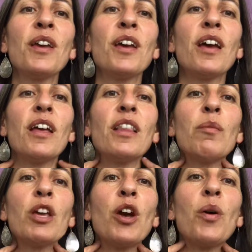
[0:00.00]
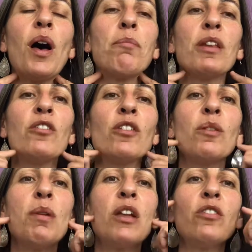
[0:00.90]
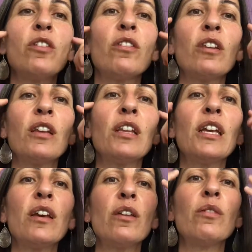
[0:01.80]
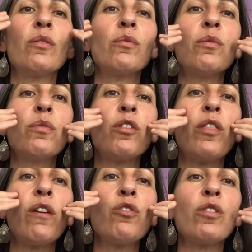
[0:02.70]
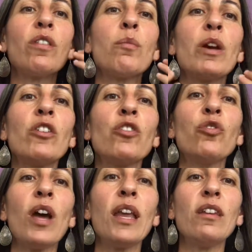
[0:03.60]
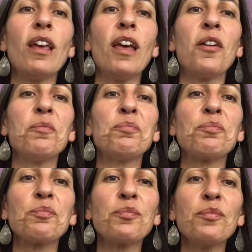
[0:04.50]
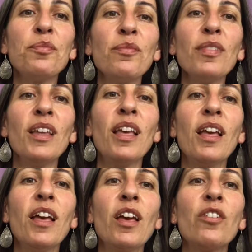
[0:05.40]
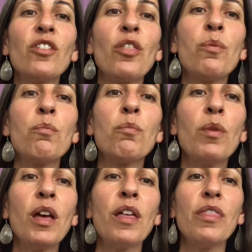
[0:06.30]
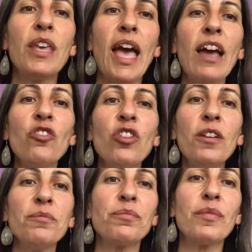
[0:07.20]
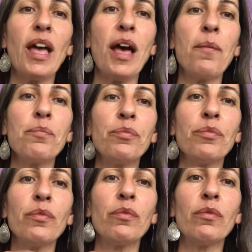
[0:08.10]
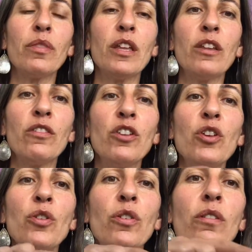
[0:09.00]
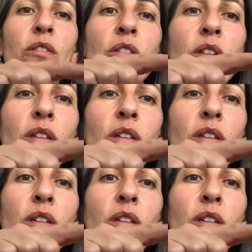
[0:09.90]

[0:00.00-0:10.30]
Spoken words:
and then we go up into the mountains and clear, so they've got somewhere to drain down. So the action that is used